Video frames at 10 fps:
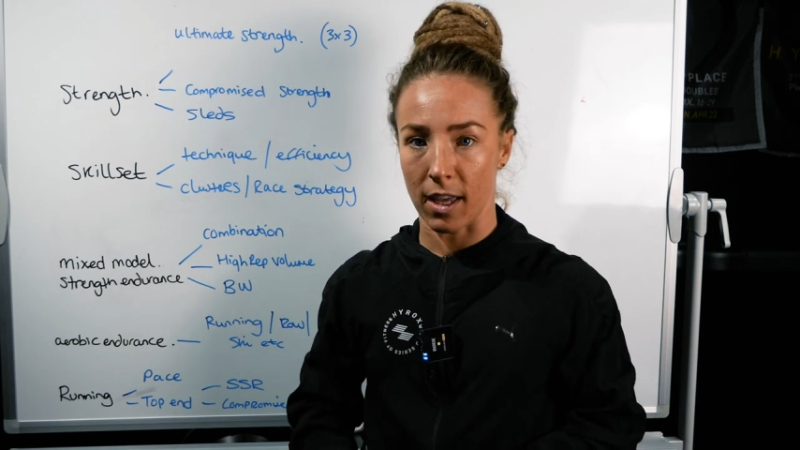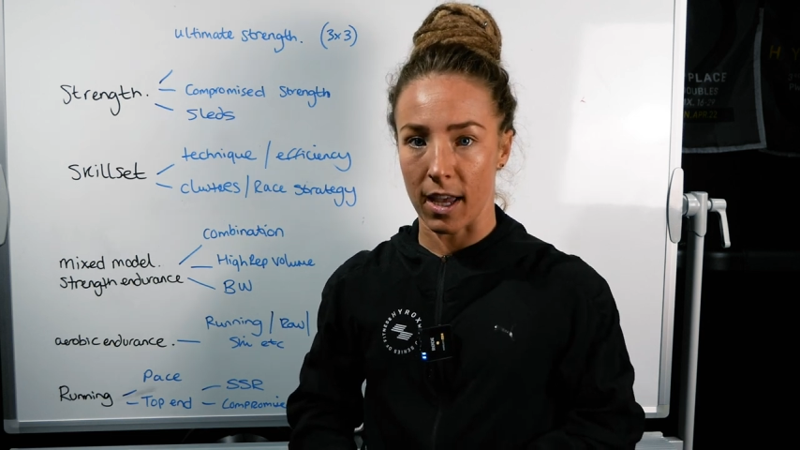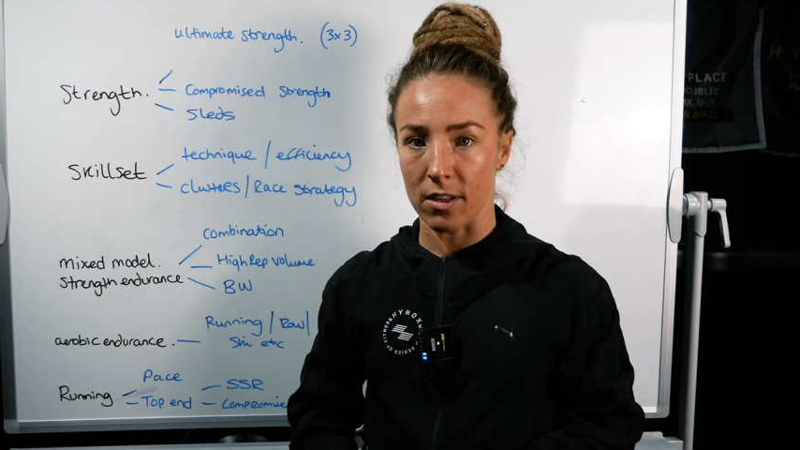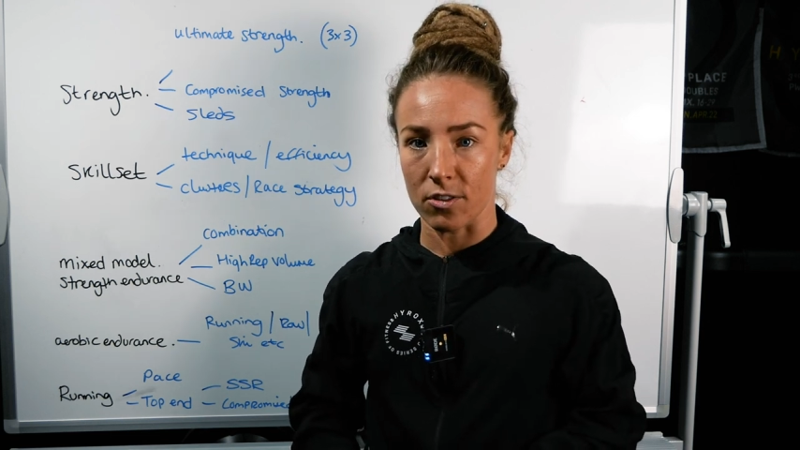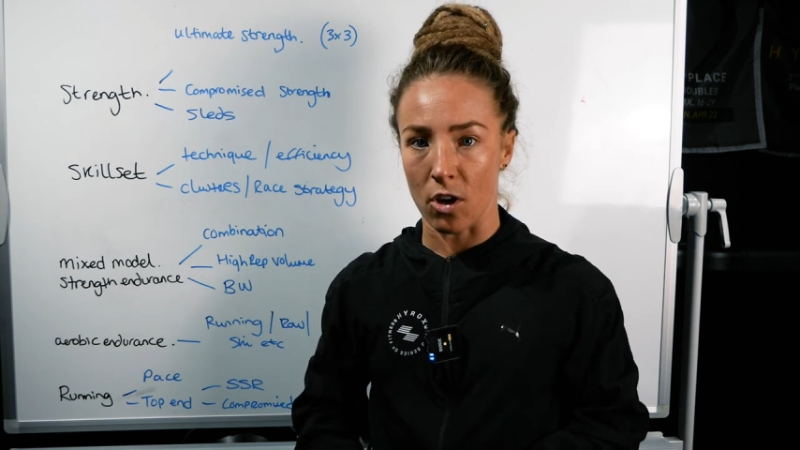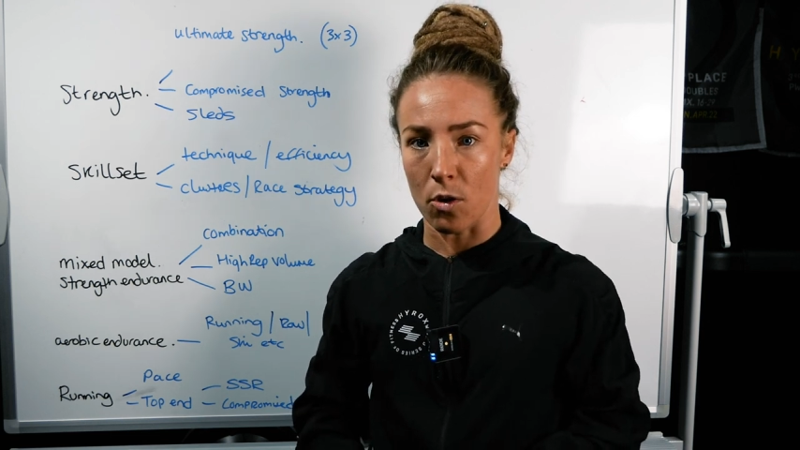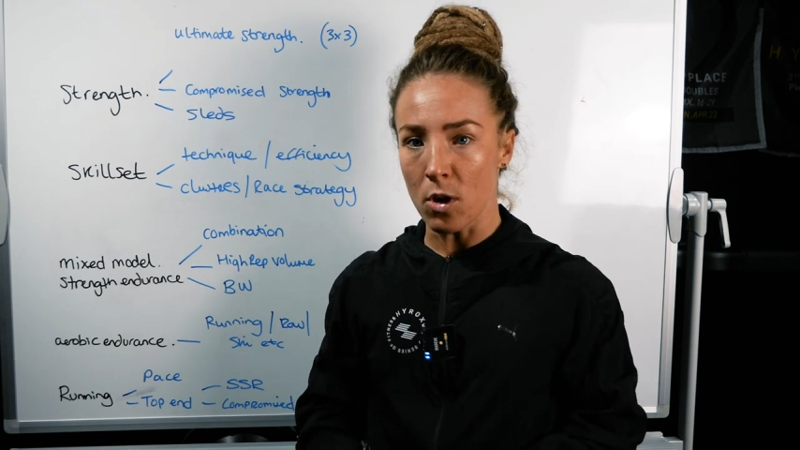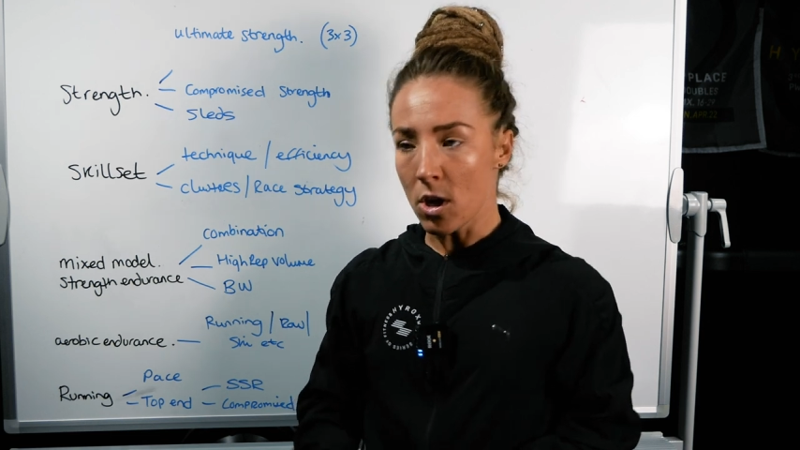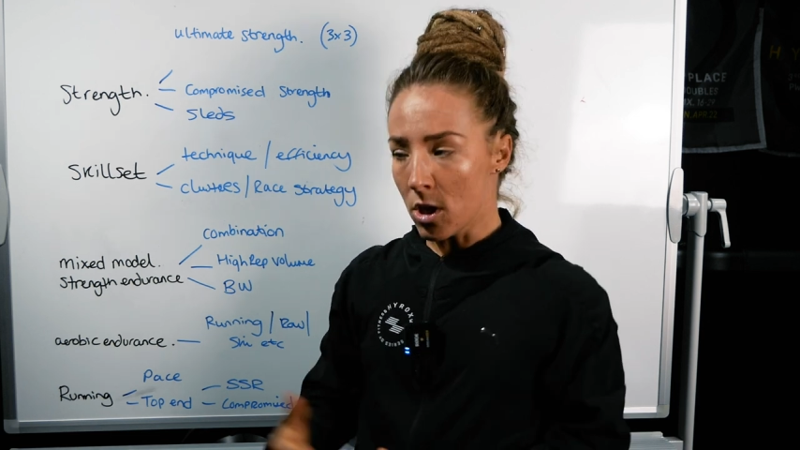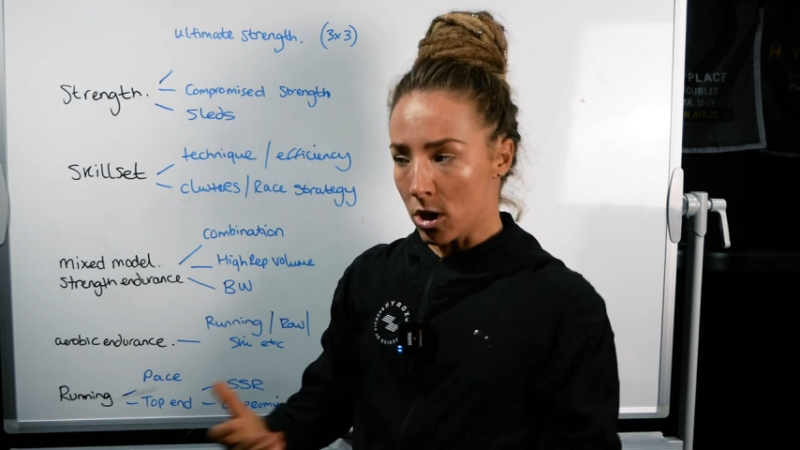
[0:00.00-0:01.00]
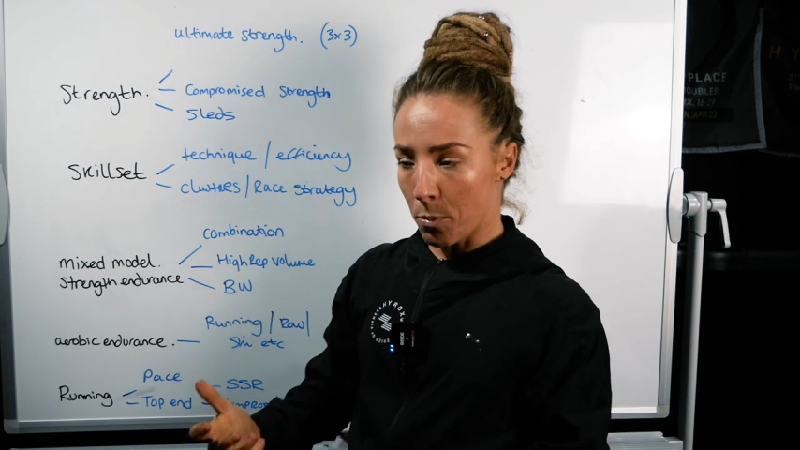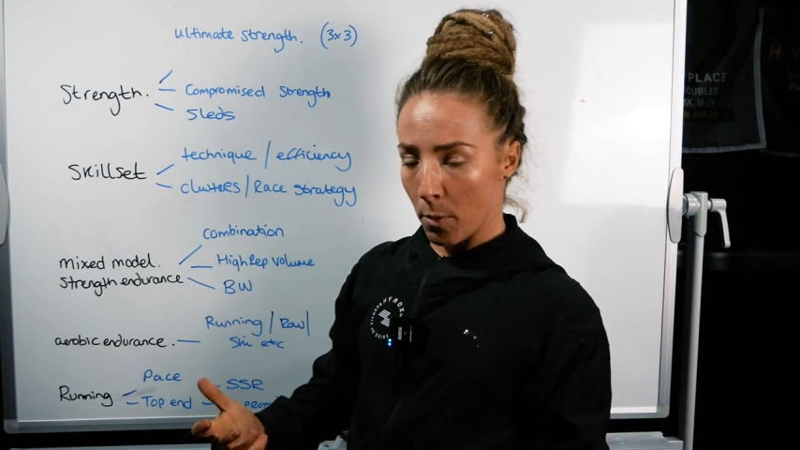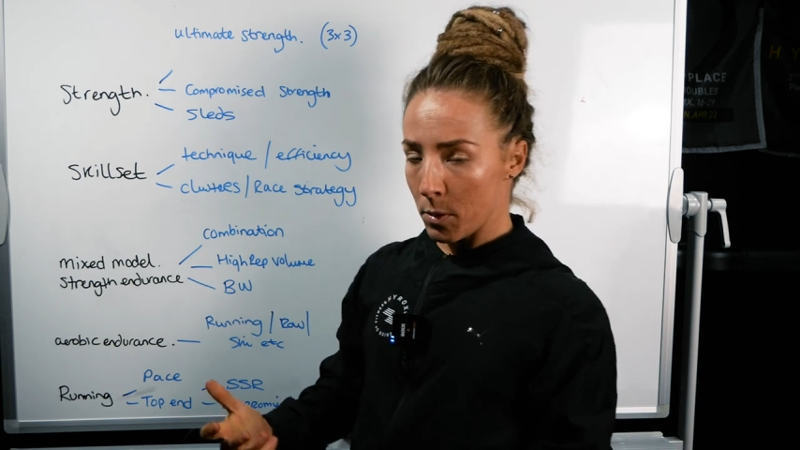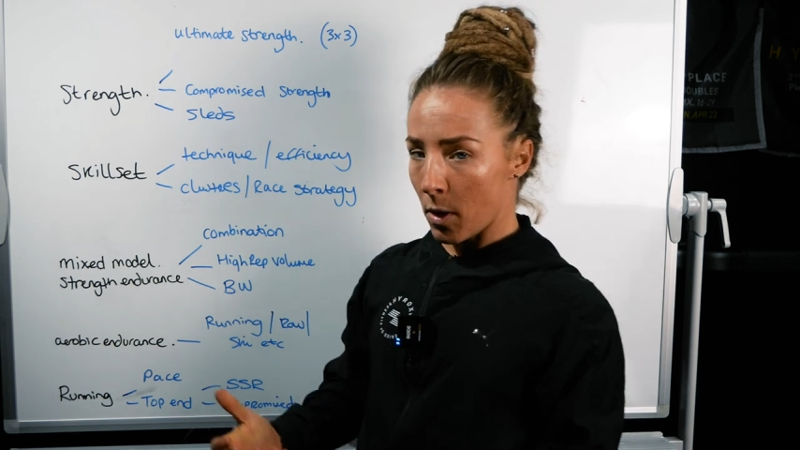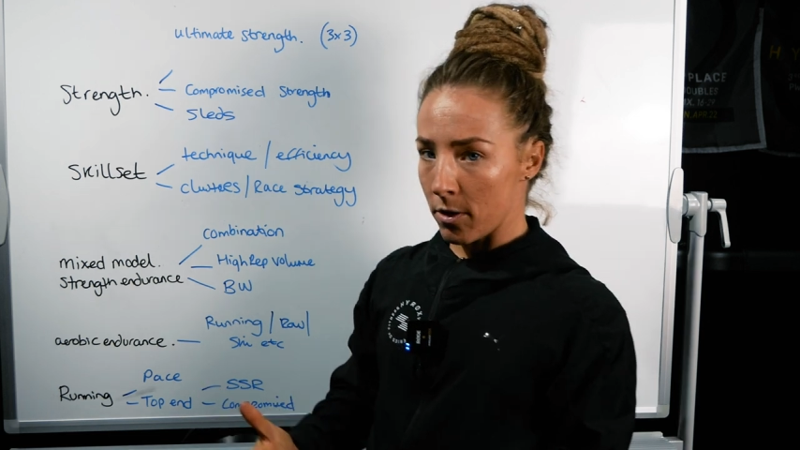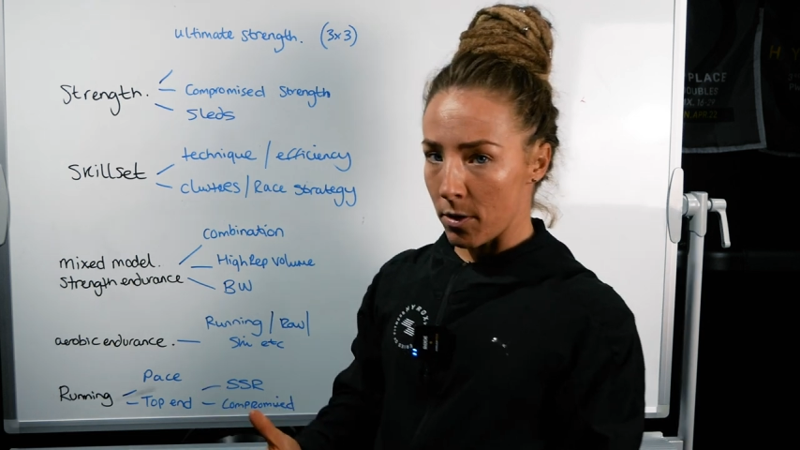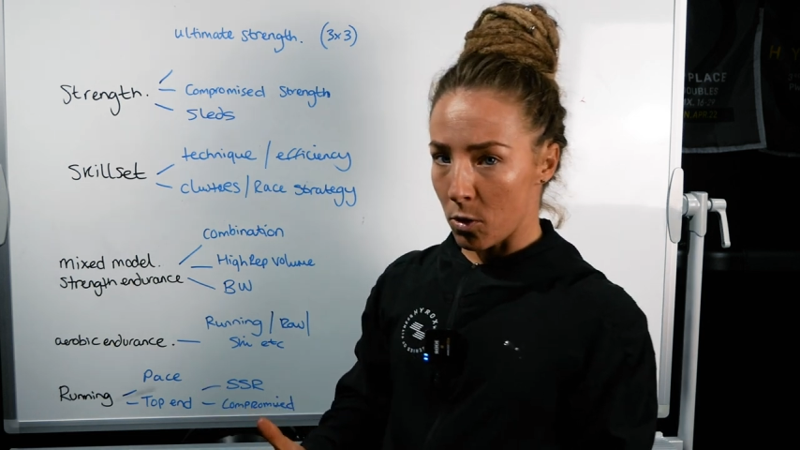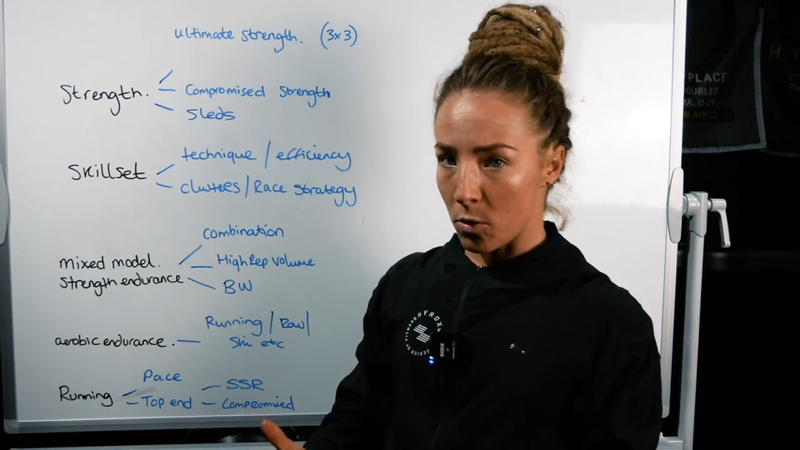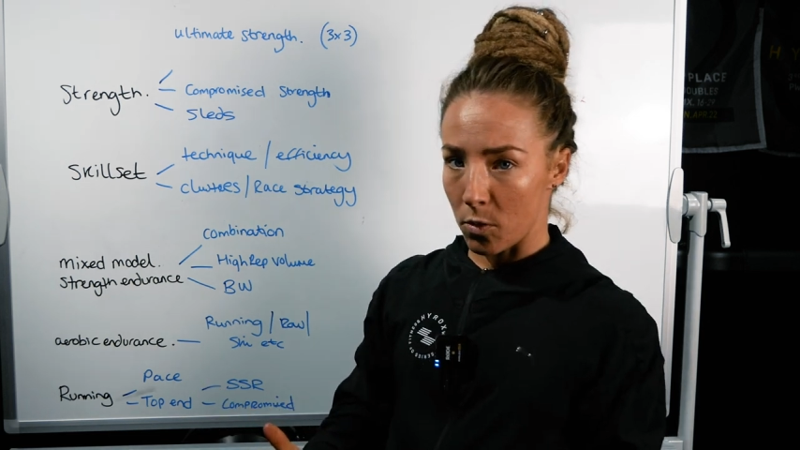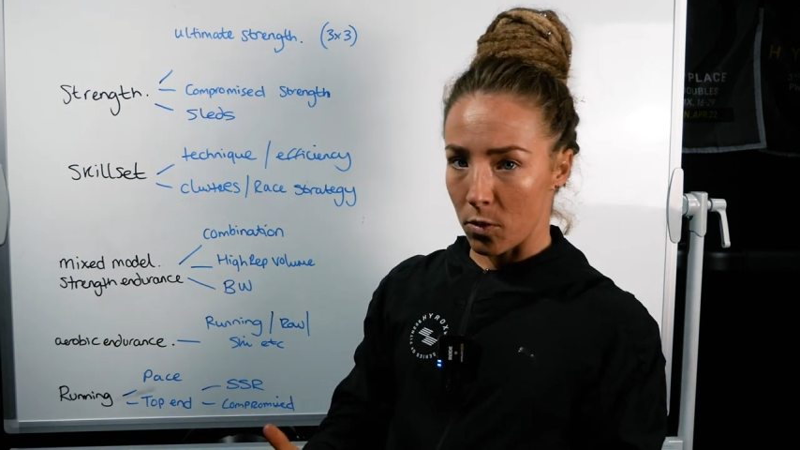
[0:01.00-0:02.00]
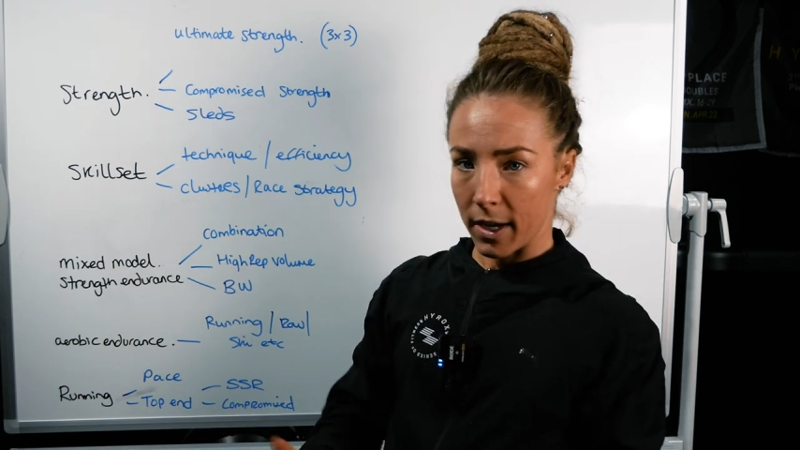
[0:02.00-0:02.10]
Okay, so you're probably wondering, well,